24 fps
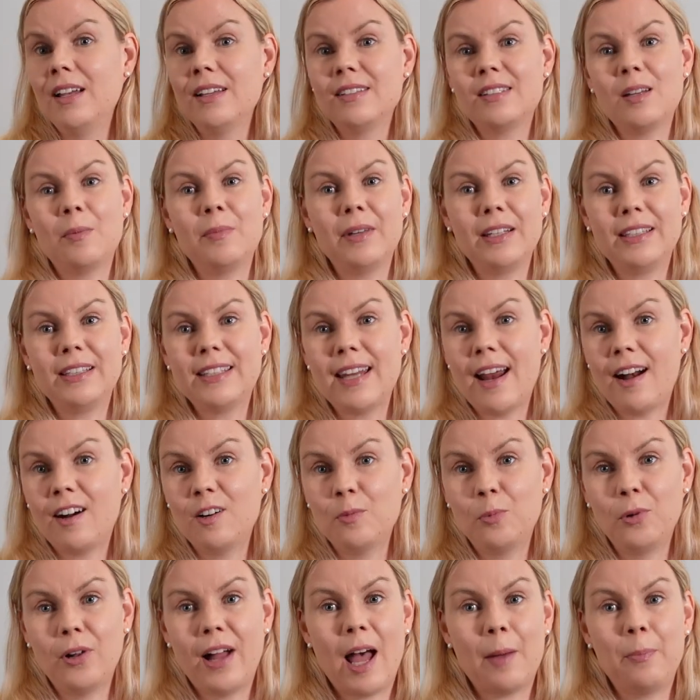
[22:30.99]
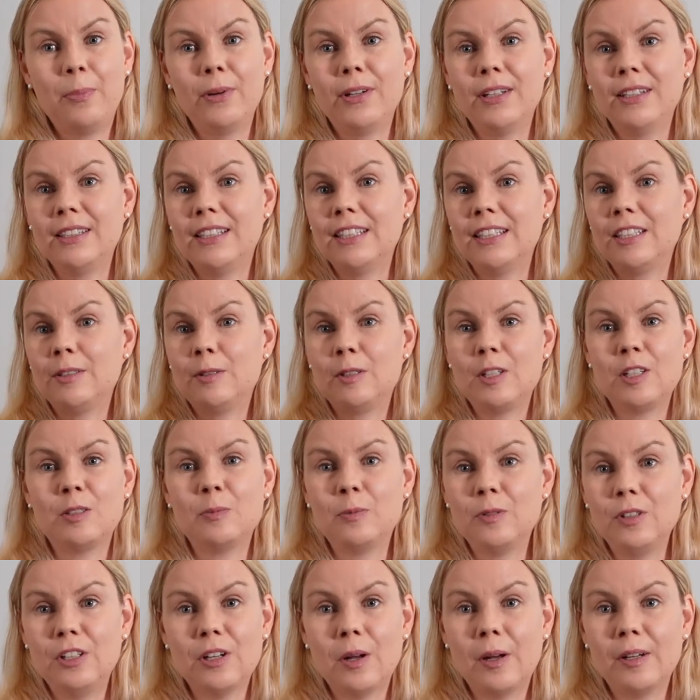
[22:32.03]
something terrible happened, it
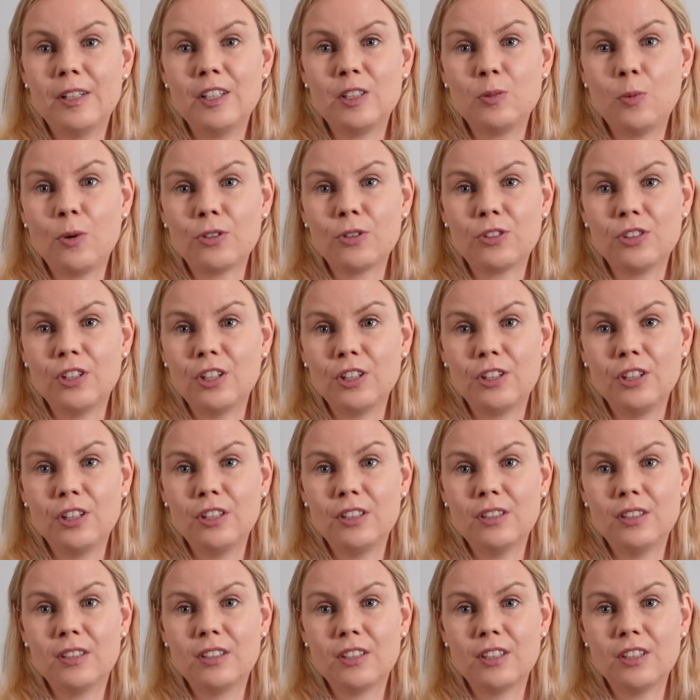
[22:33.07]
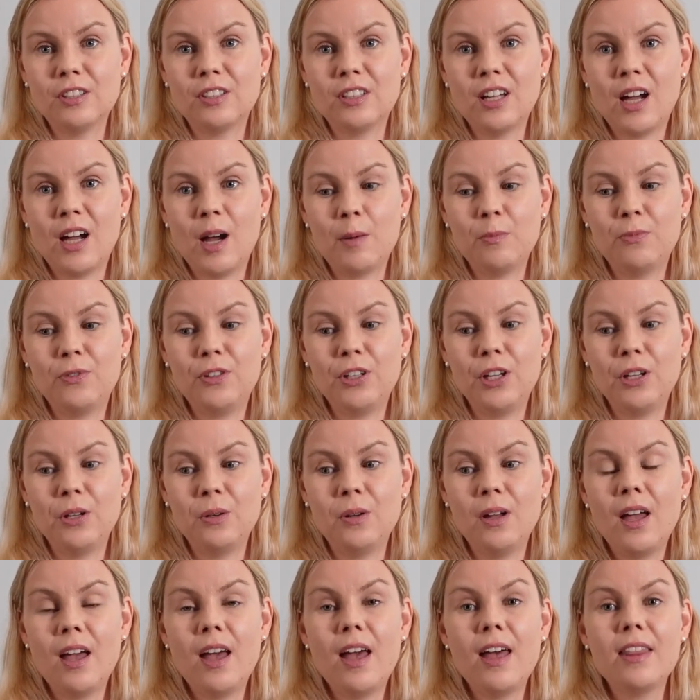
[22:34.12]
just wasn't a good time for you,